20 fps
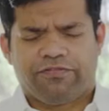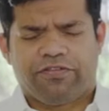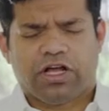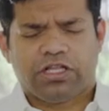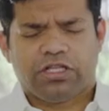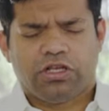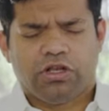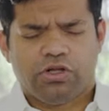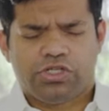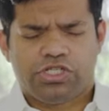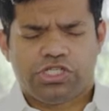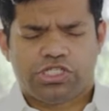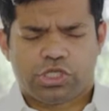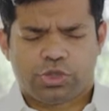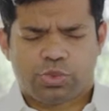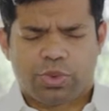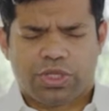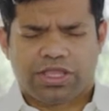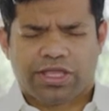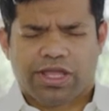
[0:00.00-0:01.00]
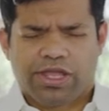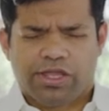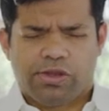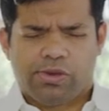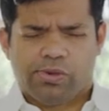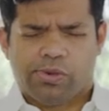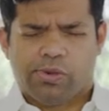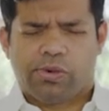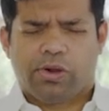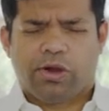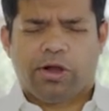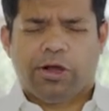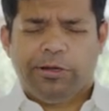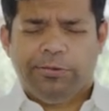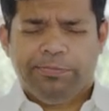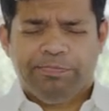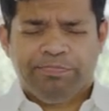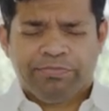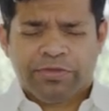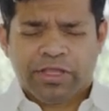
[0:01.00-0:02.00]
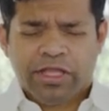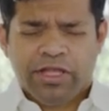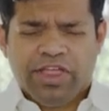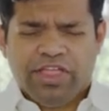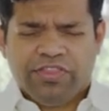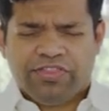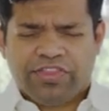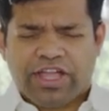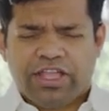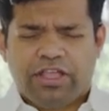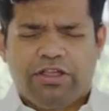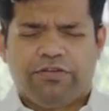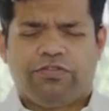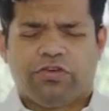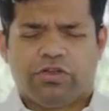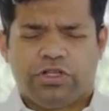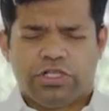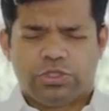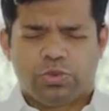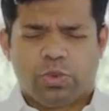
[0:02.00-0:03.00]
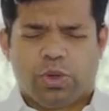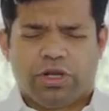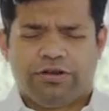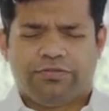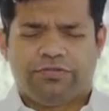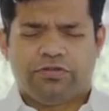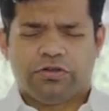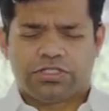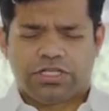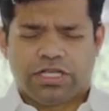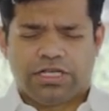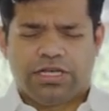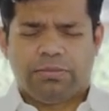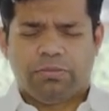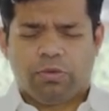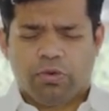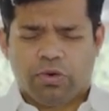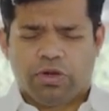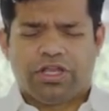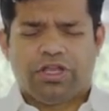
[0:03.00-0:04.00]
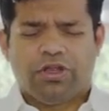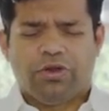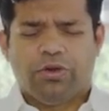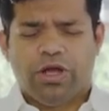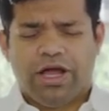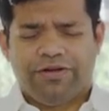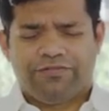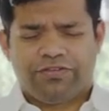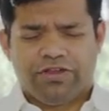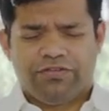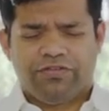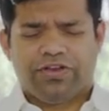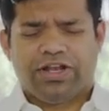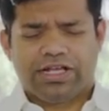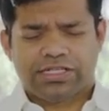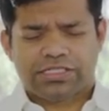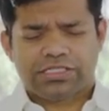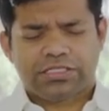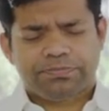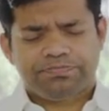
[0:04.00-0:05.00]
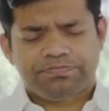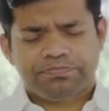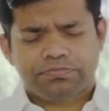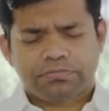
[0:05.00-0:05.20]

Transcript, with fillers: Father, Lord Jesus, we thank you, O God. Thank you for this wonderful Sunday morning you have given us.